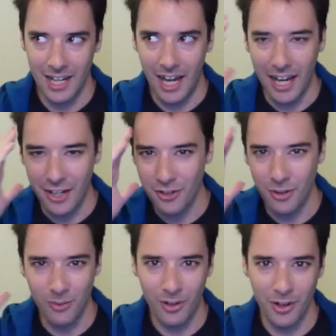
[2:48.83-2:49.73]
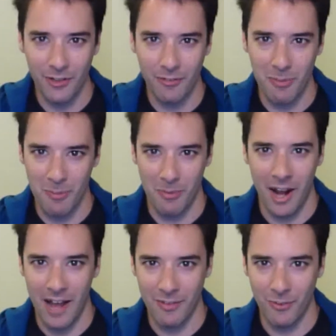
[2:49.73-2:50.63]
I could no longer remember
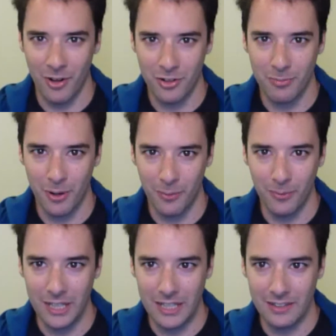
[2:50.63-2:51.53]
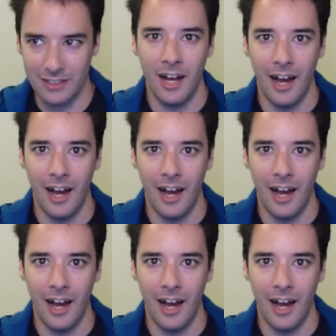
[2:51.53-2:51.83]
having watched part one.